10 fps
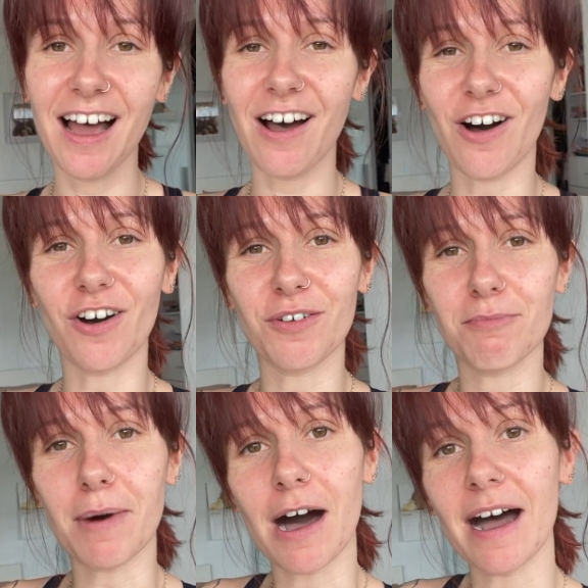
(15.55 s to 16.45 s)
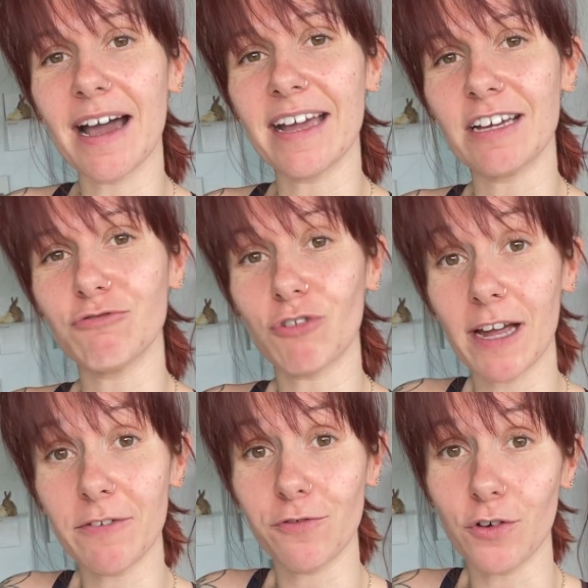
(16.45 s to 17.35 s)
on my
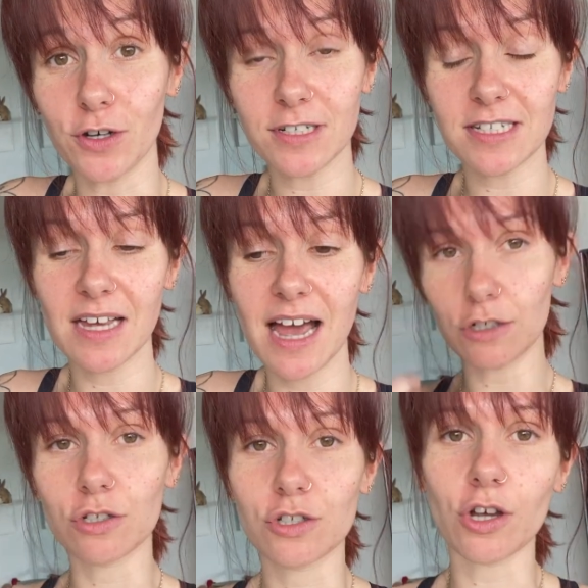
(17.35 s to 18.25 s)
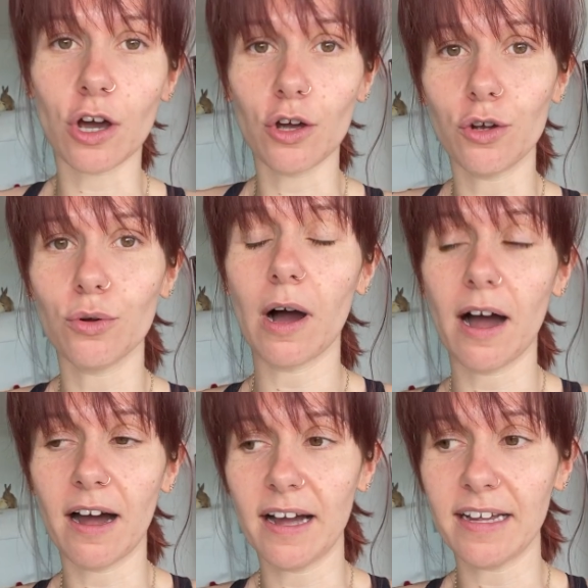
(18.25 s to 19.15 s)
right foot. So
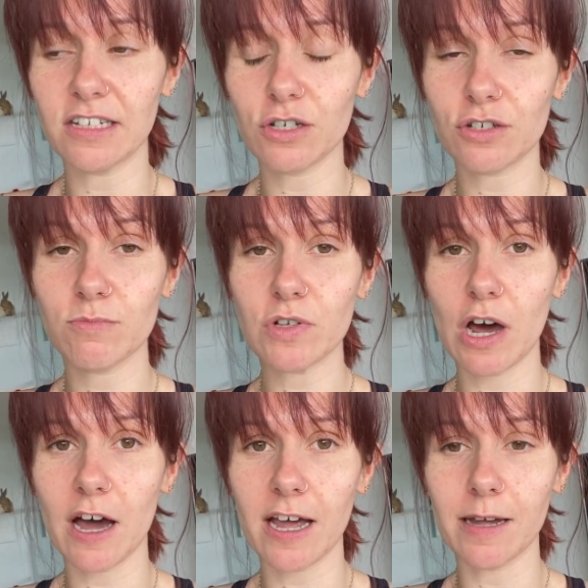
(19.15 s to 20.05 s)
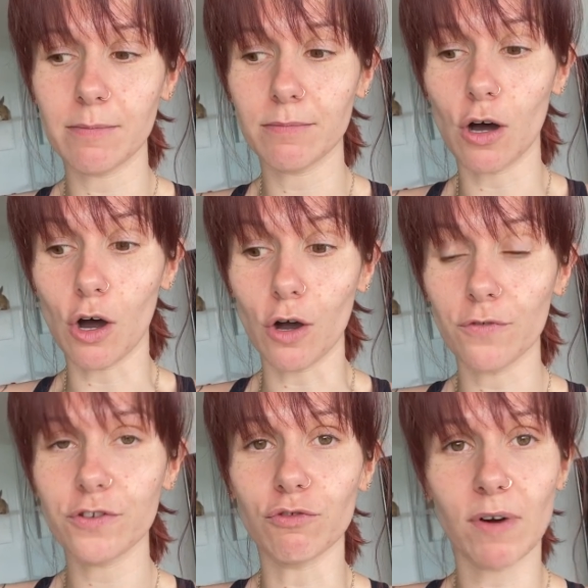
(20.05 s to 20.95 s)
I took some time
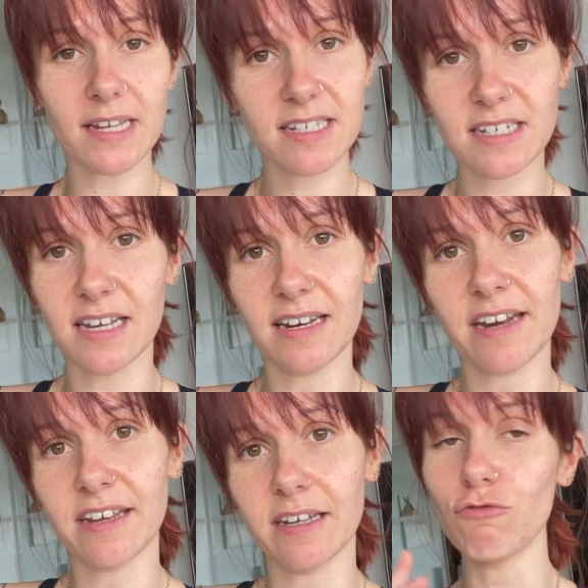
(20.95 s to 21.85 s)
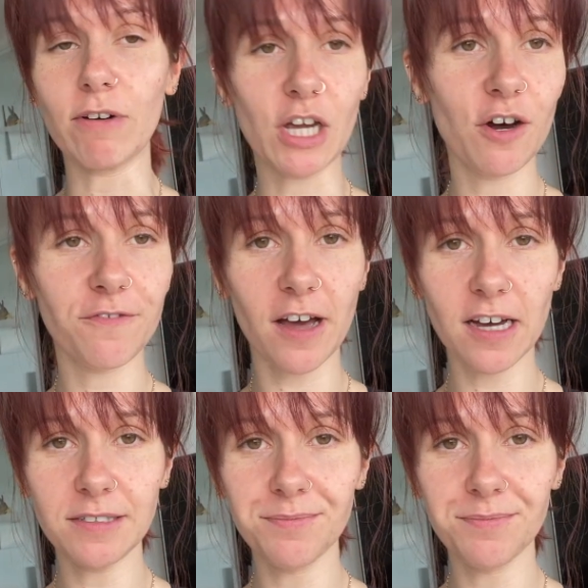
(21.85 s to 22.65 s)
off to rest it, let it recover.